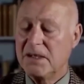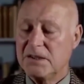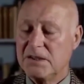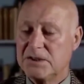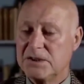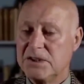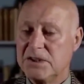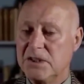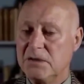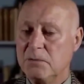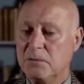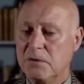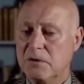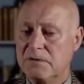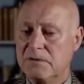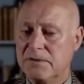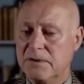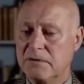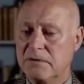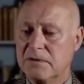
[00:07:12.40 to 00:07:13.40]
She will
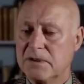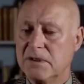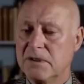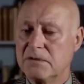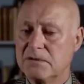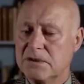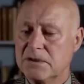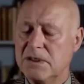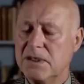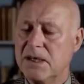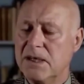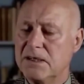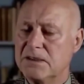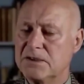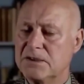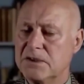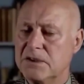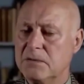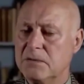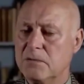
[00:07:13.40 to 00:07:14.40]
feel guilty, and
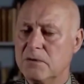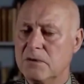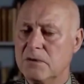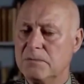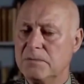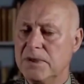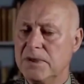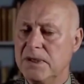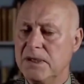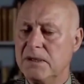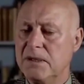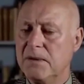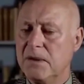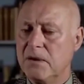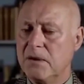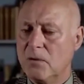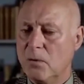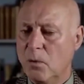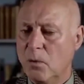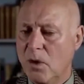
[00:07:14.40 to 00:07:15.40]
she will be
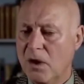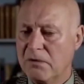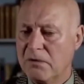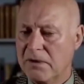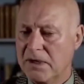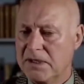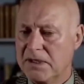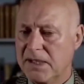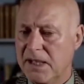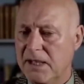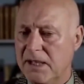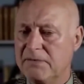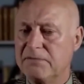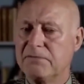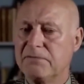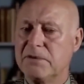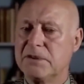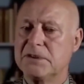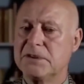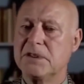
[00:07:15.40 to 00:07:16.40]
worried
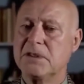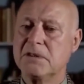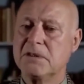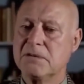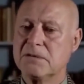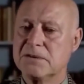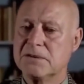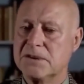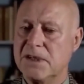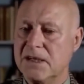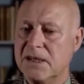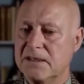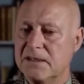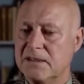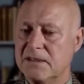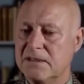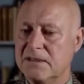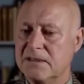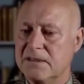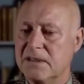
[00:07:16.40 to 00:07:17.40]
every single
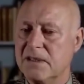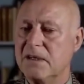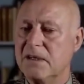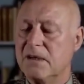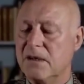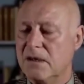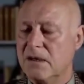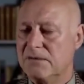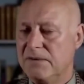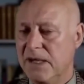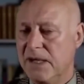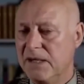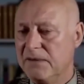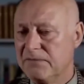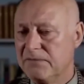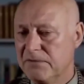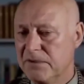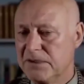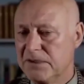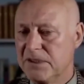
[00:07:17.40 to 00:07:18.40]
second of
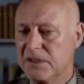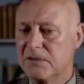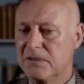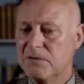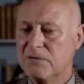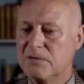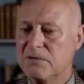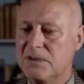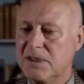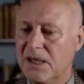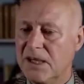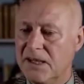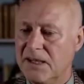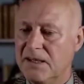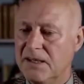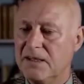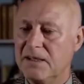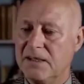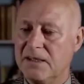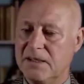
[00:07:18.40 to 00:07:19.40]
every single
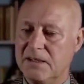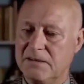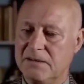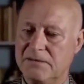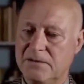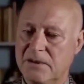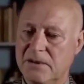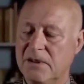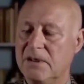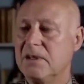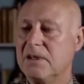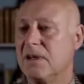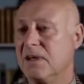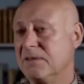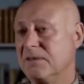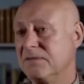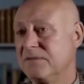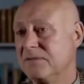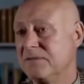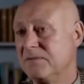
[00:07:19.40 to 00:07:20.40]
day for her
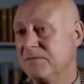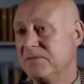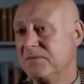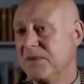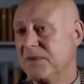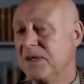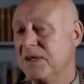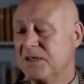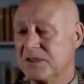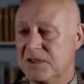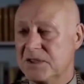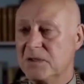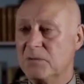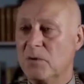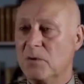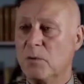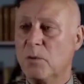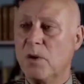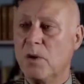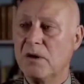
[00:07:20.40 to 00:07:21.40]
life. She
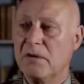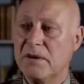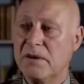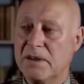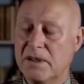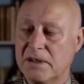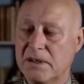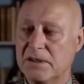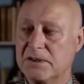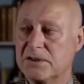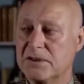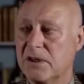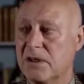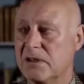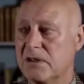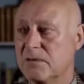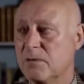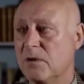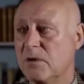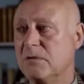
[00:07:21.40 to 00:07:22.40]
will worry that the
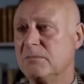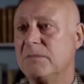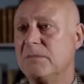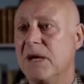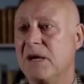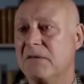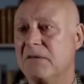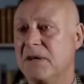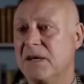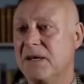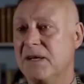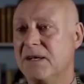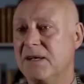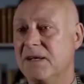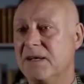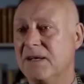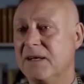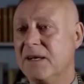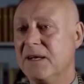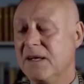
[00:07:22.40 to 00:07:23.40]
child won't marry.
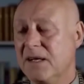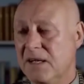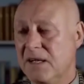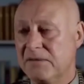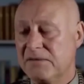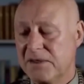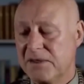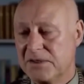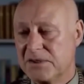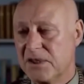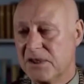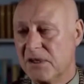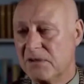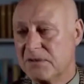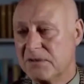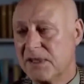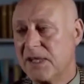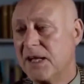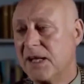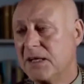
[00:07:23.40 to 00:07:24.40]
If the
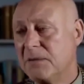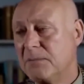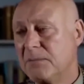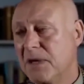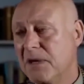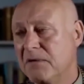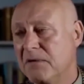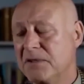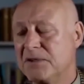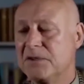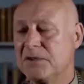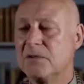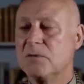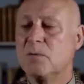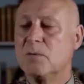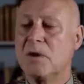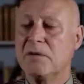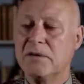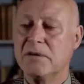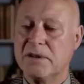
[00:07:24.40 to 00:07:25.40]
child can marry, she'll
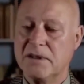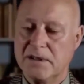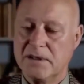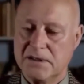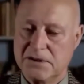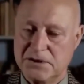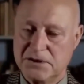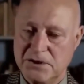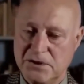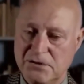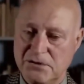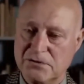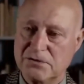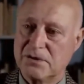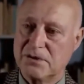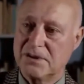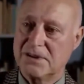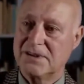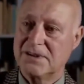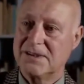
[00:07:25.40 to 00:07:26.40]
worry that the
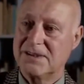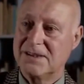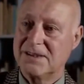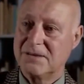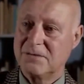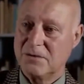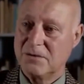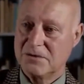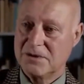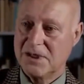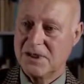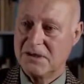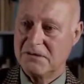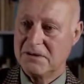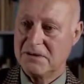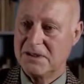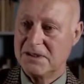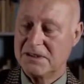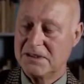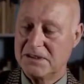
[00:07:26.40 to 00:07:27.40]
children will
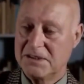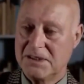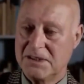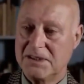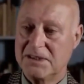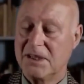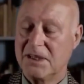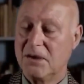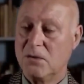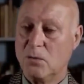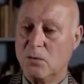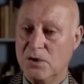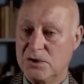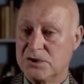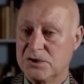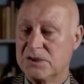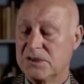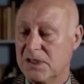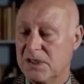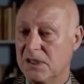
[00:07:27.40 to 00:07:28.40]
carry the disease,
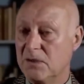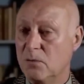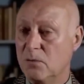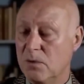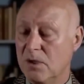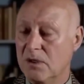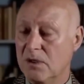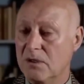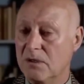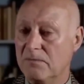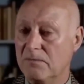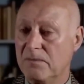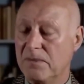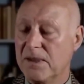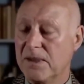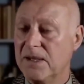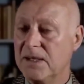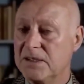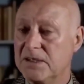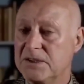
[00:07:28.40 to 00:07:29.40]
which they will.
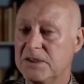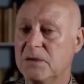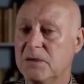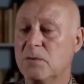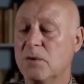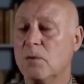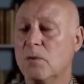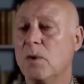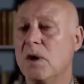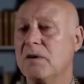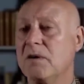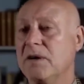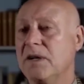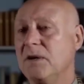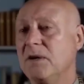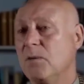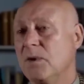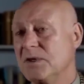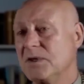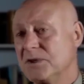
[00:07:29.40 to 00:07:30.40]
She will
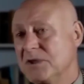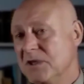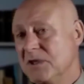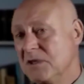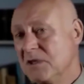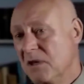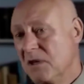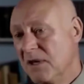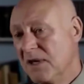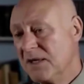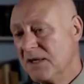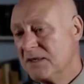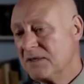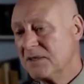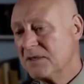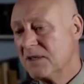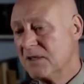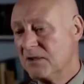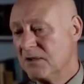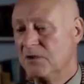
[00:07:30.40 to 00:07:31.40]
worry when she
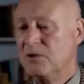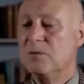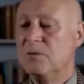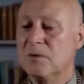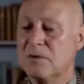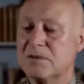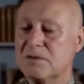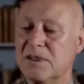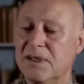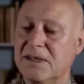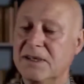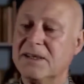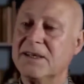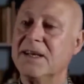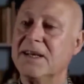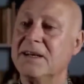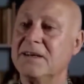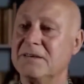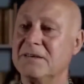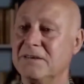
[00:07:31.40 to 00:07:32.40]
dies who will take
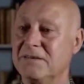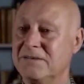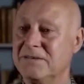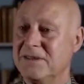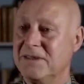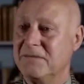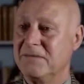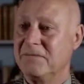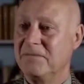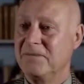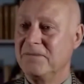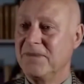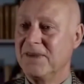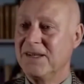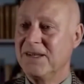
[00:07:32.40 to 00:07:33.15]
care of them.